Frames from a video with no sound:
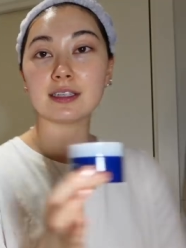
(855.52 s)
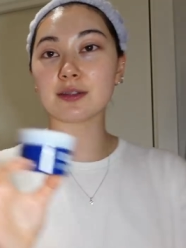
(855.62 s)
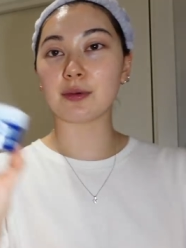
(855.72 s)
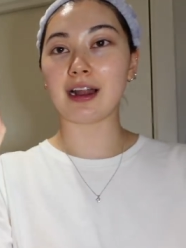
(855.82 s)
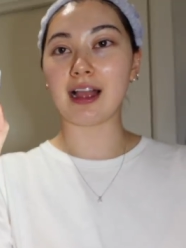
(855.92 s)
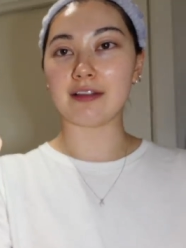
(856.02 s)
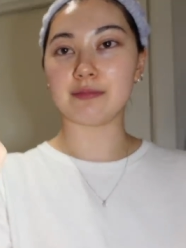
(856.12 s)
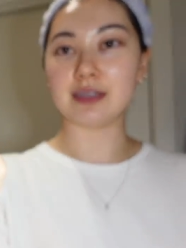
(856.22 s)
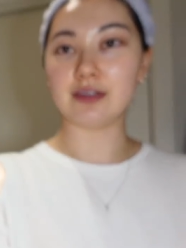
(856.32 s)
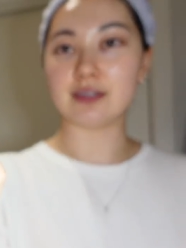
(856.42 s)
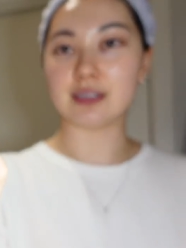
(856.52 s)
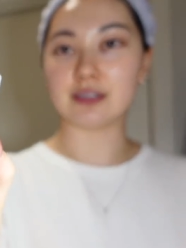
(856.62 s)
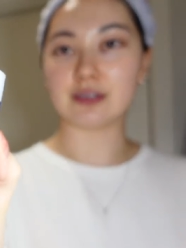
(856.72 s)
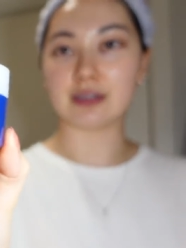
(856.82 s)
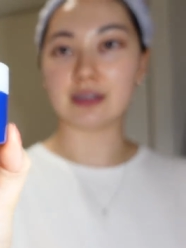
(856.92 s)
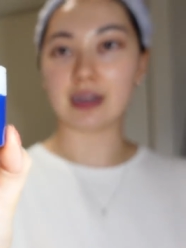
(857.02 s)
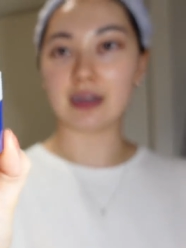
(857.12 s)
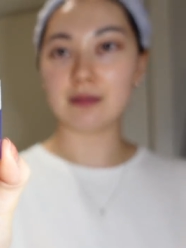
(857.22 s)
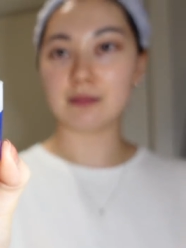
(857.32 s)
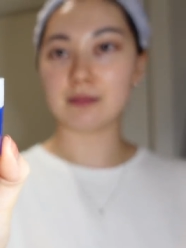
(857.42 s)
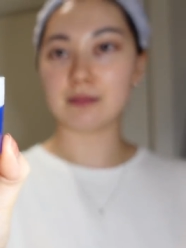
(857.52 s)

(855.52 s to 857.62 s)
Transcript: is the one I have been using during the day.